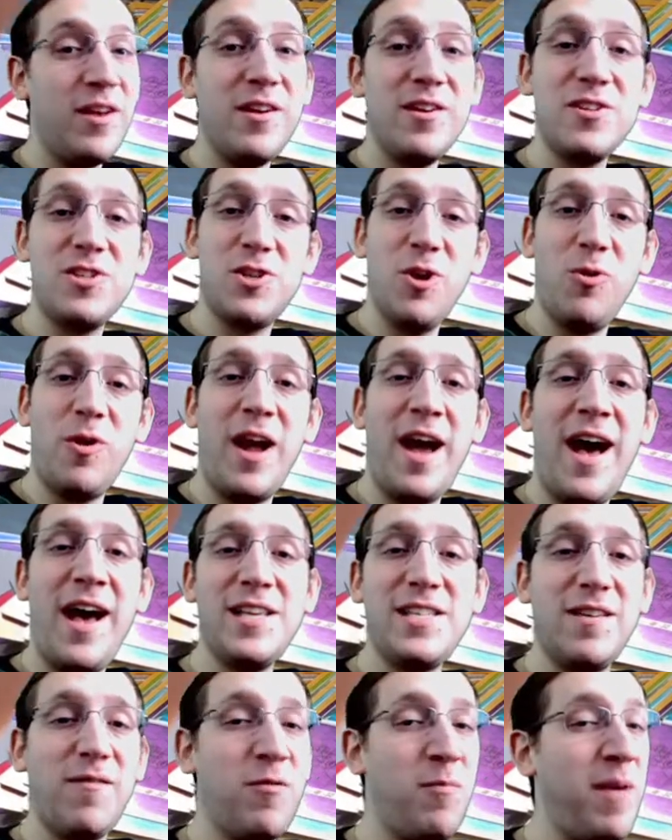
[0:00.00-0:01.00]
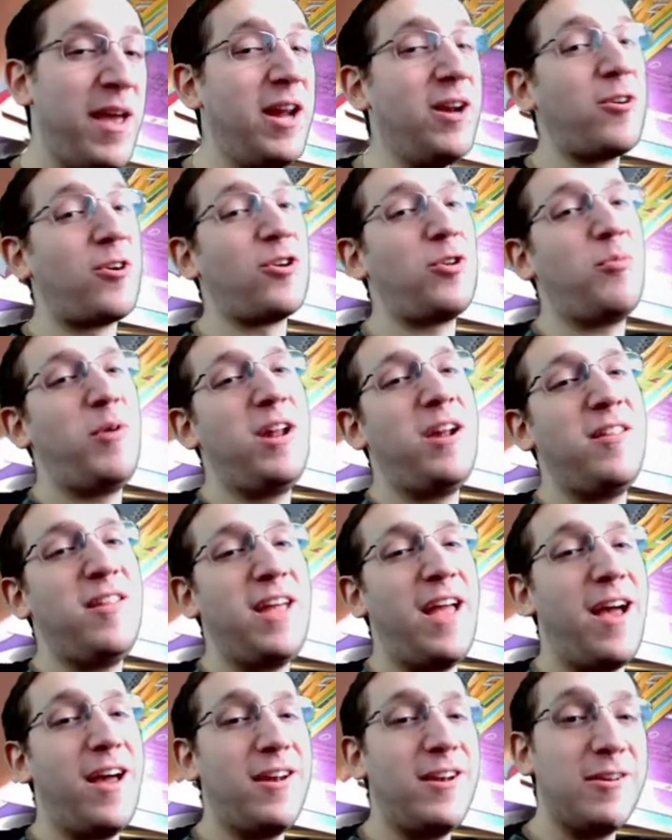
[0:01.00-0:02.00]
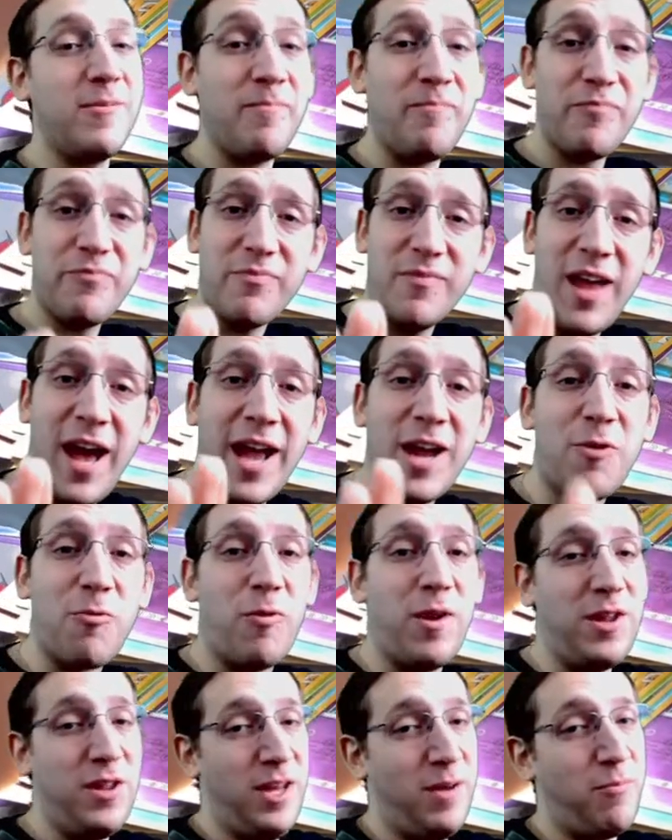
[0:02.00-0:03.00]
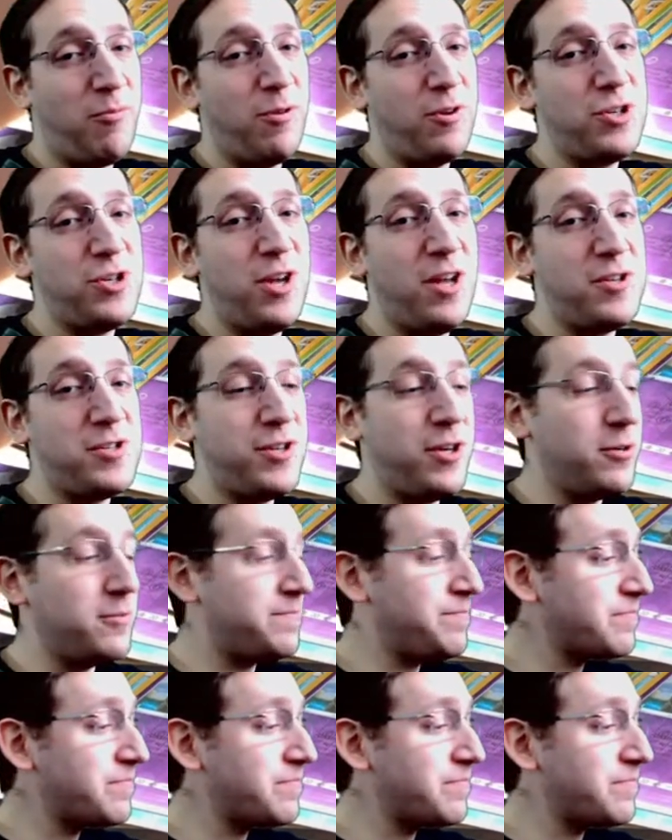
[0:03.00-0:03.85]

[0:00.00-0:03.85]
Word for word: So guys, if you made it all the way to the end, I greatly appreciate you.